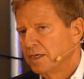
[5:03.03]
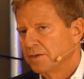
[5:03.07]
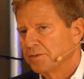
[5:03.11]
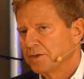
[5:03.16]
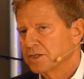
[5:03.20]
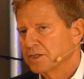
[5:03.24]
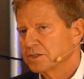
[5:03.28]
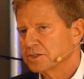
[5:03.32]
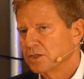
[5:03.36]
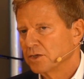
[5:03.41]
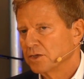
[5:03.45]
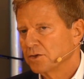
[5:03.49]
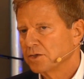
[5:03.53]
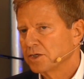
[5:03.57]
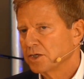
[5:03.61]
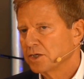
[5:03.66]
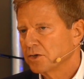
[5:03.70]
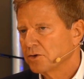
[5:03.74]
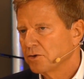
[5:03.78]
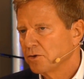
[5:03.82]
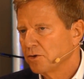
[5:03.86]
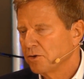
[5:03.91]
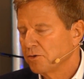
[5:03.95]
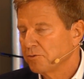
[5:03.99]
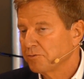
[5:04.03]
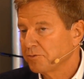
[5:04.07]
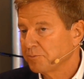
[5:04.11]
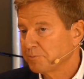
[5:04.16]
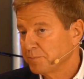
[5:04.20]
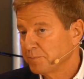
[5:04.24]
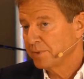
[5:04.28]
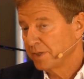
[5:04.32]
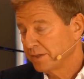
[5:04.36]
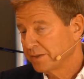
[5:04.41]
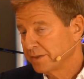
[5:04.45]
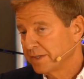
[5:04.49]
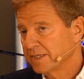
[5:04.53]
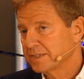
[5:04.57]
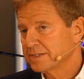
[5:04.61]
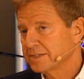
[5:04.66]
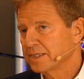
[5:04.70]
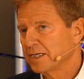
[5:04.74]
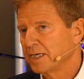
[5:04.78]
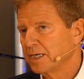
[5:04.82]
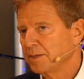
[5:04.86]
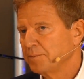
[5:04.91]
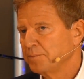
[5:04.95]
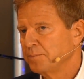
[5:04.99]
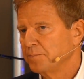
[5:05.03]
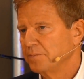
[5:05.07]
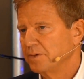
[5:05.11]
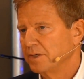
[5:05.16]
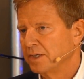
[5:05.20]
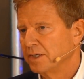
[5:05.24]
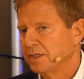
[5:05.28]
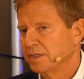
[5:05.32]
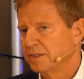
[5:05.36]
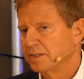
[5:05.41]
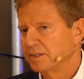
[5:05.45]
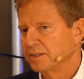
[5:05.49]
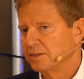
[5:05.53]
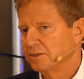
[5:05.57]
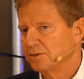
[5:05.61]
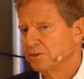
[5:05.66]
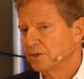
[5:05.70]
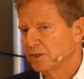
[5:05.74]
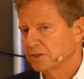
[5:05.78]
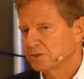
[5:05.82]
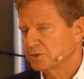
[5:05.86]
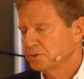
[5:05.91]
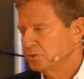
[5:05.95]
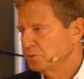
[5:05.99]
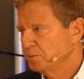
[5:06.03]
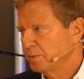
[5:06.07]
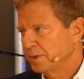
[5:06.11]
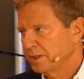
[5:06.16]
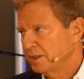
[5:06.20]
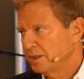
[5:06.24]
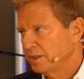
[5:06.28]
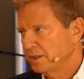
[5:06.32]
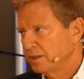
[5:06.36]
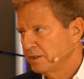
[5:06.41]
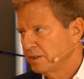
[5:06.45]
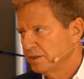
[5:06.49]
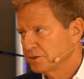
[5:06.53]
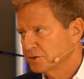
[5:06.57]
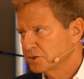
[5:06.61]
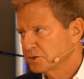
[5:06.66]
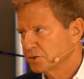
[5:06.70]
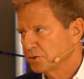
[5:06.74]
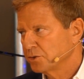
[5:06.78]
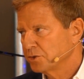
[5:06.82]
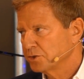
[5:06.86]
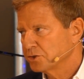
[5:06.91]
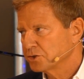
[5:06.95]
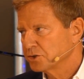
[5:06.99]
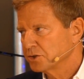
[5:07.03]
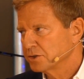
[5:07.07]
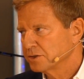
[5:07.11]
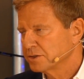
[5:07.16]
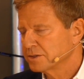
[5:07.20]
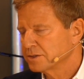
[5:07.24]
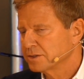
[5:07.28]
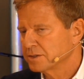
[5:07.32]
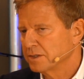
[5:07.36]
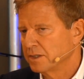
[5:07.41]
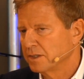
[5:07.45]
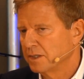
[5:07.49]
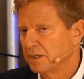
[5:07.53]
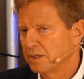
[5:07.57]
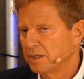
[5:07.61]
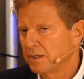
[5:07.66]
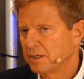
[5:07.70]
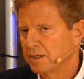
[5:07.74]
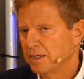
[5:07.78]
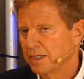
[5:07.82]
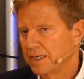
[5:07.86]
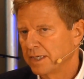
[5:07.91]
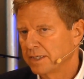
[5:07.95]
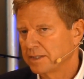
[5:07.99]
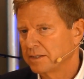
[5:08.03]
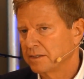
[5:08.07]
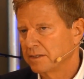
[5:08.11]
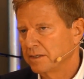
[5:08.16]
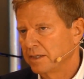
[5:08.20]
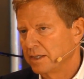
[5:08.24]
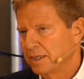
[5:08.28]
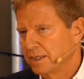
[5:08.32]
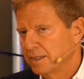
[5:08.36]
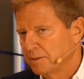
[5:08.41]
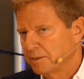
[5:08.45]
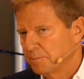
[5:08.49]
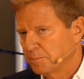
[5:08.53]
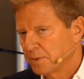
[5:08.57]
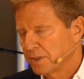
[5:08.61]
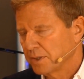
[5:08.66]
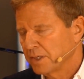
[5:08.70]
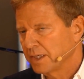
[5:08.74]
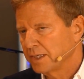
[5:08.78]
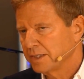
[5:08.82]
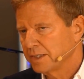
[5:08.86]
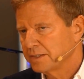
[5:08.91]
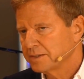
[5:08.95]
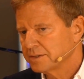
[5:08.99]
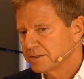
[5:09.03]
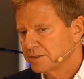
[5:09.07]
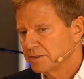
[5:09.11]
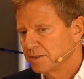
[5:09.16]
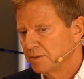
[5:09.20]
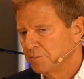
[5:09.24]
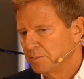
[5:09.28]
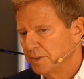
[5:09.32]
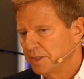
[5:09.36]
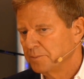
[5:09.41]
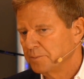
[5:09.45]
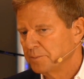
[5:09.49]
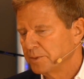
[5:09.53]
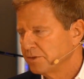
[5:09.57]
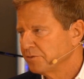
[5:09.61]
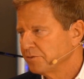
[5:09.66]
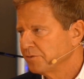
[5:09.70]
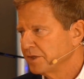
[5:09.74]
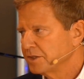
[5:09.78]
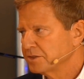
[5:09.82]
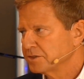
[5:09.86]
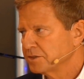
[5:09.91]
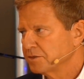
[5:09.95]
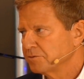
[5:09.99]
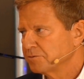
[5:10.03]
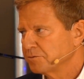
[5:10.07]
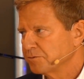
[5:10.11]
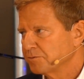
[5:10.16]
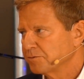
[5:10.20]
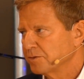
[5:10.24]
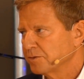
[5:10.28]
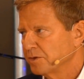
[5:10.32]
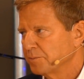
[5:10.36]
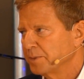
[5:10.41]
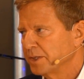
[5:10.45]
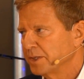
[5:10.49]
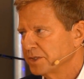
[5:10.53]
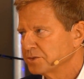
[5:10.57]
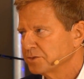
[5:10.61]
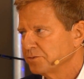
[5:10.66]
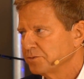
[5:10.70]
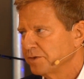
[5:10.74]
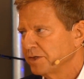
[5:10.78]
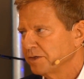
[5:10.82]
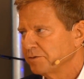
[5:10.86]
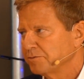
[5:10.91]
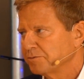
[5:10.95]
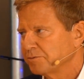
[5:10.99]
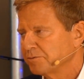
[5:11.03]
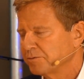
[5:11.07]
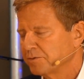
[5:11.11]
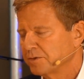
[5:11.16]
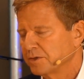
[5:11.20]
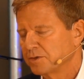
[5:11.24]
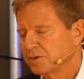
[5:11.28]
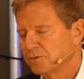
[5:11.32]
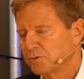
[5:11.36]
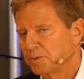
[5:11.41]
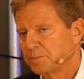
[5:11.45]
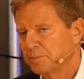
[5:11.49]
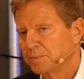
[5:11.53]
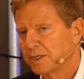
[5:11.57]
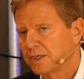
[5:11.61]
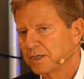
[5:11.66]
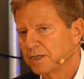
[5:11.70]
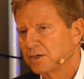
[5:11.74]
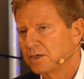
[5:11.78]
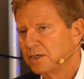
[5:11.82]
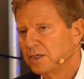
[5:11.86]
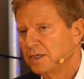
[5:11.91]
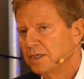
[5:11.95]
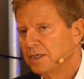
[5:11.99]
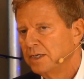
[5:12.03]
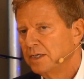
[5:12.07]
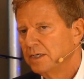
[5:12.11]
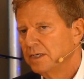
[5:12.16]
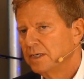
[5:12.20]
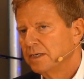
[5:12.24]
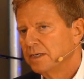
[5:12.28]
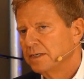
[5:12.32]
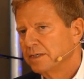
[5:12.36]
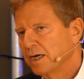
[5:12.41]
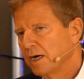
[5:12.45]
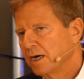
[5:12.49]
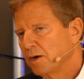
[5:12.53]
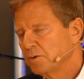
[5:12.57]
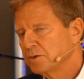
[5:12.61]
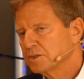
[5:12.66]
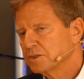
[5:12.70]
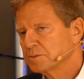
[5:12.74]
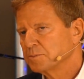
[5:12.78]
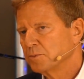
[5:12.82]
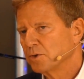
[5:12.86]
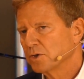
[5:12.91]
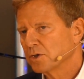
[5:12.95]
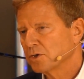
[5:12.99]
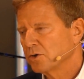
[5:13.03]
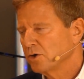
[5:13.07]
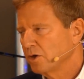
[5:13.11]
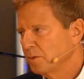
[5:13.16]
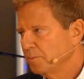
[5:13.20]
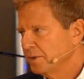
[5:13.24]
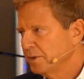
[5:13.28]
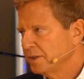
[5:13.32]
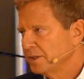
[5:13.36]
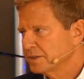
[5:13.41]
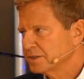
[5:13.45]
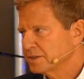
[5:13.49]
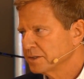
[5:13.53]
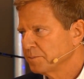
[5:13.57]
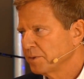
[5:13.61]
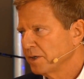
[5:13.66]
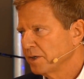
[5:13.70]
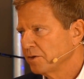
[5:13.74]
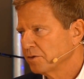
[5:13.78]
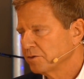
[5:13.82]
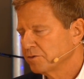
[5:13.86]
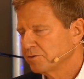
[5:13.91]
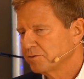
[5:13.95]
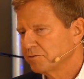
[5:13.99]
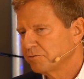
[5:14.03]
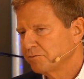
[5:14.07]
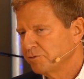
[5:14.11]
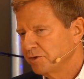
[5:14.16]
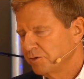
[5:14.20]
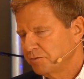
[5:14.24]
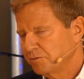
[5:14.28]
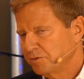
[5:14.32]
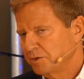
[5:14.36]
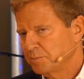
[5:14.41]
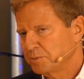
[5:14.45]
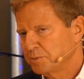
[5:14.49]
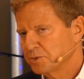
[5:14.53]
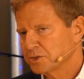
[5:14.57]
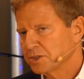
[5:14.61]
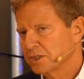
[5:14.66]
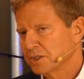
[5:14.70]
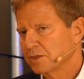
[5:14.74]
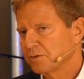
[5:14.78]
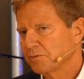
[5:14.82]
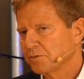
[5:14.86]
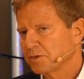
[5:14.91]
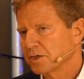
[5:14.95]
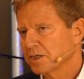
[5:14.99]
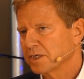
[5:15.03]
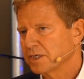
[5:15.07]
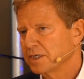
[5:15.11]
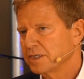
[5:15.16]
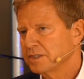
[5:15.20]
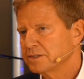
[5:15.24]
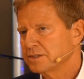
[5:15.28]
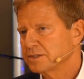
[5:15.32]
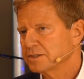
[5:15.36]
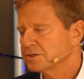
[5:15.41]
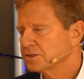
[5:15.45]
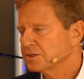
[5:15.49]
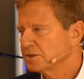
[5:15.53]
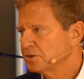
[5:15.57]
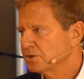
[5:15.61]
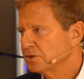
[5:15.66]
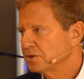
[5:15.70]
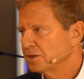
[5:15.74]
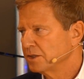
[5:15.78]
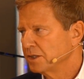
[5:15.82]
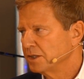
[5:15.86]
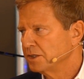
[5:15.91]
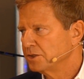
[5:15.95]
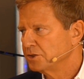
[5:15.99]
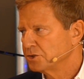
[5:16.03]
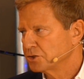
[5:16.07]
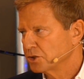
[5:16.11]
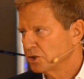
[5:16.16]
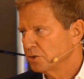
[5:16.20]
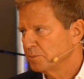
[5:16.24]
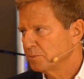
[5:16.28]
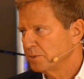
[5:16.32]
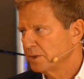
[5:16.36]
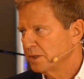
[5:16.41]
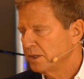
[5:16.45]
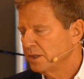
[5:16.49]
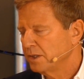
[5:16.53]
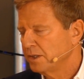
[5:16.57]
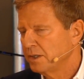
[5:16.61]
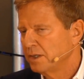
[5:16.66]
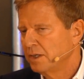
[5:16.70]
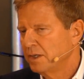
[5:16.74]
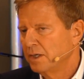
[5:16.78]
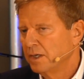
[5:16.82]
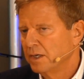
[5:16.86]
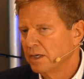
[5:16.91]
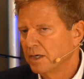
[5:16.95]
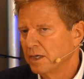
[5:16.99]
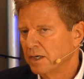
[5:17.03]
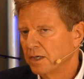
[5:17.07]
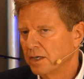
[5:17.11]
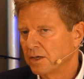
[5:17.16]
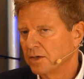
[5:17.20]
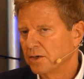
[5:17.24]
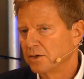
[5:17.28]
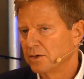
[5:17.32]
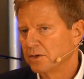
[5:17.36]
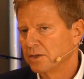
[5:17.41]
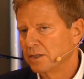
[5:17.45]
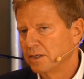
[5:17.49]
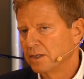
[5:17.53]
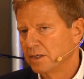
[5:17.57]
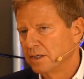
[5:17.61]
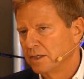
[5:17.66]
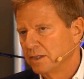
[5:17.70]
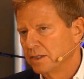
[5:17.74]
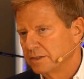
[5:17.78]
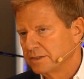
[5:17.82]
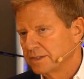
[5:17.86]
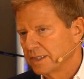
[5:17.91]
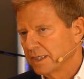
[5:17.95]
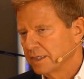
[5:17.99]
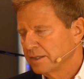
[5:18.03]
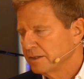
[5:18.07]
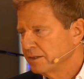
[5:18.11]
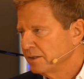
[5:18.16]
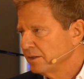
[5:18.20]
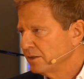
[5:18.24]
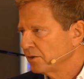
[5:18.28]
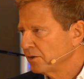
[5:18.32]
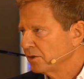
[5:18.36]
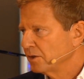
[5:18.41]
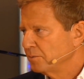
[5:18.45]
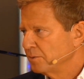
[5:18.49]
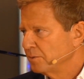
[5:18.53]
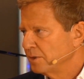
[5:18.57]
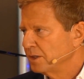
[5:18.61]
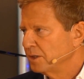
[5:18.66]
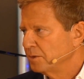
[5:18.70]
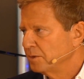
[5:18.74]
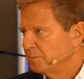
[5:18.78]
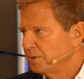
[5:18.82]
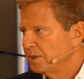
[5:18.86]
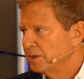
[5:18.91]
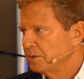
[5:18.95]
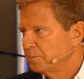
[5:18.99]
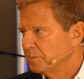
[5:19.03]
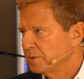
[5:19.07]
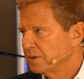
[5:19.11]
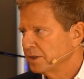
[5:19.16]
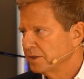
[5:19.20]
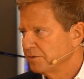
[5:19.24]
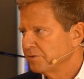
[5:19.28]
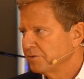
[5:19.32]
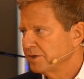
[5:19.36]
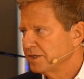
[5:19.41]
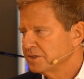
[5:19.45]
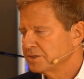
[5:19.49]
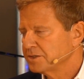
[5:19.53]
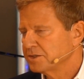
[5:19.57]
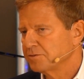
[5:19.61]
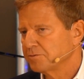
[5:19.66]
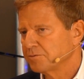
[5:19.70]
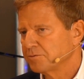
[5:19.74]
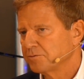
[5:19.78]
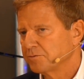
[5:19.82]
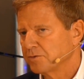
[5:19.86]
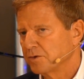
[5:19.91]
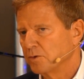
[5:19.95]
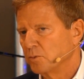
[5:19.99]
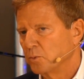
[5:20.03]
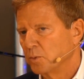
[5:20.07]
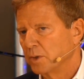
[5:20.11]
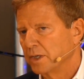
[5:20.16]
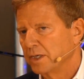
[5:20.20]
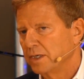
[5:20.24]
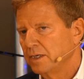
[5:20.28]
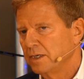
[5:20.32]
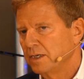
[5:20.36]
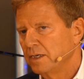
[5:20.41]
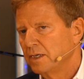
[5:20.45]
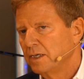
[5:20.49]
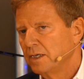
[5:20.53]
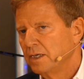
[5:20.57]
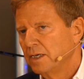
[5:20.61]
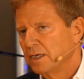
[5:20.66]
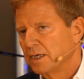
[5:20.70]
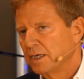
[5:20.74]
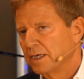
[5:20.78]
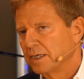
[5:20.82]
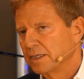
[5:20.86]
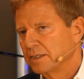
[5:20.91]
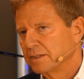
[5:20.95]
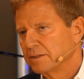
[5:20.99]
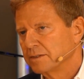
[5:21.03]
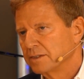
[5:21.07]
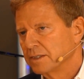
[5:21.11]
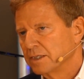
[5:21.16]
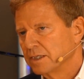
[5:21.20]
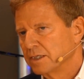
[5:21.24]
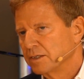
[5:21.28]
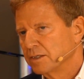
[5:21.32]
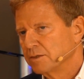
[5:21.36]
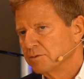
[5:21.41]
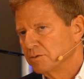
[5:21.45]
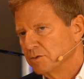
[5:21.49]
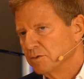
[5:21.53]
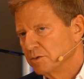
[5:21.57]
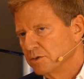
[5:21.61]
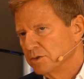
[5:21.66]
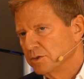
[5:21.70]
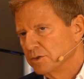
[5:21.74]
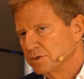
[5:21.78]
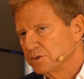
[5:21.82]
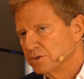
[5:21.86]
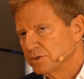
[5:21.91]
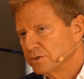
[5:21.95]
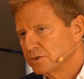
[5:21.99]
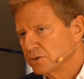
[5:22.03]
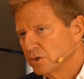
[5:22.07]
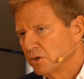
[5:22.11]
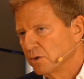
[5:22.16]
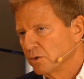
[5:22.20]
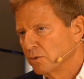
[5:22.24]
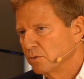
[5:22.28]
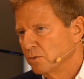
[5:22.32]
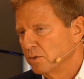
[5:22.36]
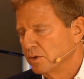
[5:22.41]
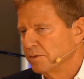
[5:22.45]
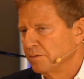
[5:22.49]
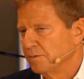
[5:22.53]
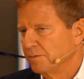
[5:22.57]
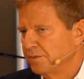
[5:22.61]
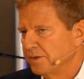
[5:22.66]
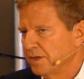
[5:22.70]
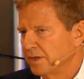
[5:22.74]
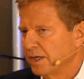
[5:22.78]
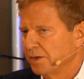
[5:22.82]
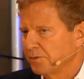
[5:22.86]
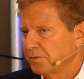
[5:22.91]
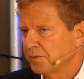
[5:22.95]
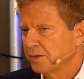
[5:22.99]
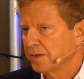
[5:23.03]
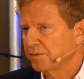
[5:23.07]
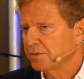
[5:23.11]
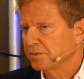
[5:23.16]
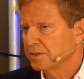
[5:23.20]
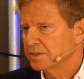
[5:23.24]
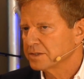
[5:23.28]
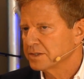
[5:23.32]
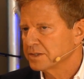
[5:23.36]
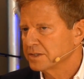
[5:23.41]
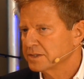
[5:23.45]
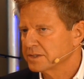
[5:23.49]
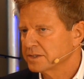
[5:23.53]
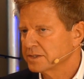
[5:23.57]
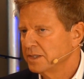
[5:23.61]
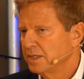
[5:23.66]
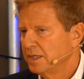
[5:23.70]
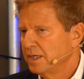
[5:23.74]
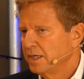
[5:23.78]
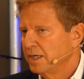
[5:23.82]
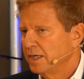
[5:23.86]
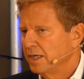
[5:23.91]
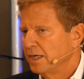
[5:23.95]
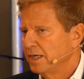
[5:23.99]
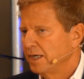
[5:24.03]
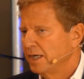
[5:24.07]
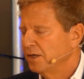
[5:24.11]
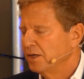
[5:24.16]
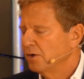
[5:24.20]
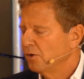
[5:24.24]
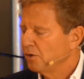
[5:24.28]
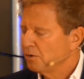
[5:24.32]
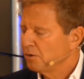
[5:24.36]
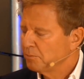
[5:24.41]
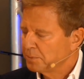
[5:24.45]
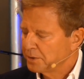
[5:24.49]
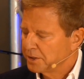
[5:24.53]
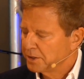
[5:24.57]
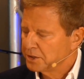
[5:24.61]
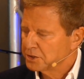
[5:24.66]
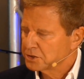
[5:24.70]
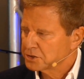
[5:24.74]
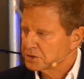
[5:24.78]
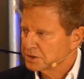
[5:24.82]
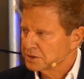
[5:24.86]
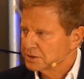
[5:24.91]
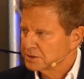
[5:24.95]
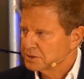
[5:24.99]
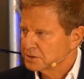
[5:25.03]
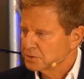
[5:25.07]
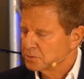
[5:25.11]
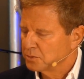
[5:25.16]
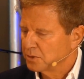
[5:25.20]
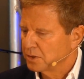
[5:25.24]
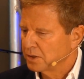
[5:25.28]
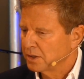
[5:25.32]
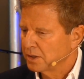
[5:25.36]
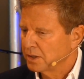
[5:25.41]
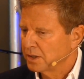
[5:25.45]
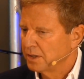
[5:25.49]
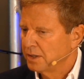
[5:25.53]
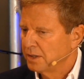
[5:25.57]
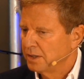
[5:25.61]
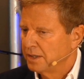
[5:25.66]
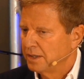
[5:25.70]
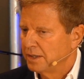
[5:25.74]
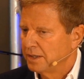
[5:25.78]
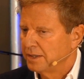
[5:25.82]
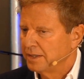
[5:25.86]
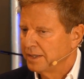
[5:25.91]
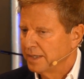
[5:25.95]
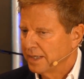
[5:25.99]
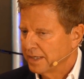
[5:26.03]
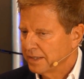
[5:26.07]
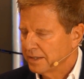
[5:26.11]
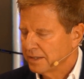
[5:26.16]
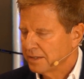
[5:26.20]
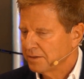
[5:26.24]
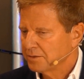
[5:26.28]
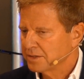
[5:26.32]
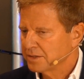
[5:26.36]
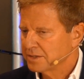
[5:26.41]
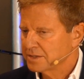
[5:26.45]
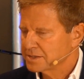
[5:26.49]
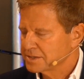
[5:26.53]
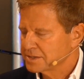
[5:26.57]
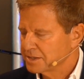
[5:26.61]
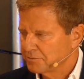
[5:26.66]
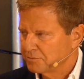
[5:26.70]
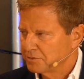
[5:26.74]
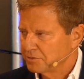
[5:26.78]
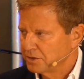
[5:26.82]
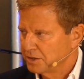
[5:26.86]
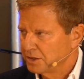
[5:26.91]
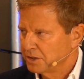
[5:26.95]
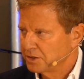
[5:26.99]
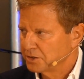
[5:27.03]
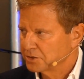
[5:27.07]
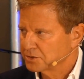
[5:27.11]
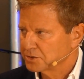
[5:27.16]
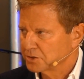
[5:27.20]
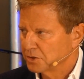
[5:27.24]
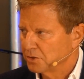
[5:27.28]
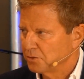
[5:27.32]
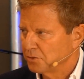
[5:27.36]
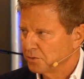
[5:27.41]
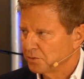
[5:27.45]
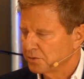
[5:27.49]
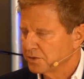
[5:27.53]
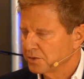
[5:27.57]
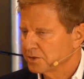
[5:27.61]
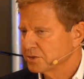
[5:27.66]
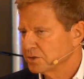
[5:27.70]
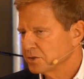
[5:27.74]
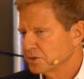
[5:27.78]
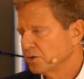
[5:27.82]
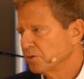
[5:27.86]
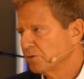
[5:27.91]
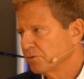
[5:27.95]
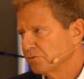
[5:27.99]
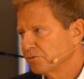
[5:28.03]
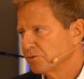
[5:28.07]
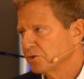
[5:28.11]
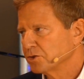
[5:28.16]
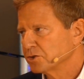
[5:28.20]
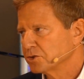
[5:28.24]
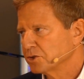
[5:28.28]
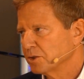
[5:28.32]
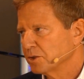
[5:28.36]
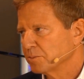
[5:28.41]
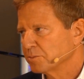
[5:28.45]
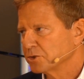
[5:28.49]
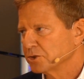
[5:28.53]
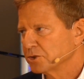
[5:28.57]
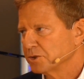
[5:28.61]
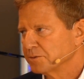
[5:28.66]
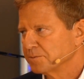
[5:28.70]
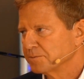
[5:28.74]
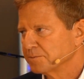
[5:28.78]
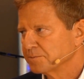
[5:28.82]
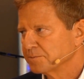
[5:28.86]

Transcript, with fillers: There's a learning curve. At that time, uh, not too many surgeons uh, had had applied minimal invasive uh, mitral valve uh, repair now it's more common. It's about 50% of the cases in, in Germany are uh, done a, in a minimal invasive way. And uh, so uh, I think this is in all patients who are younger than 70 years old, this is our first option.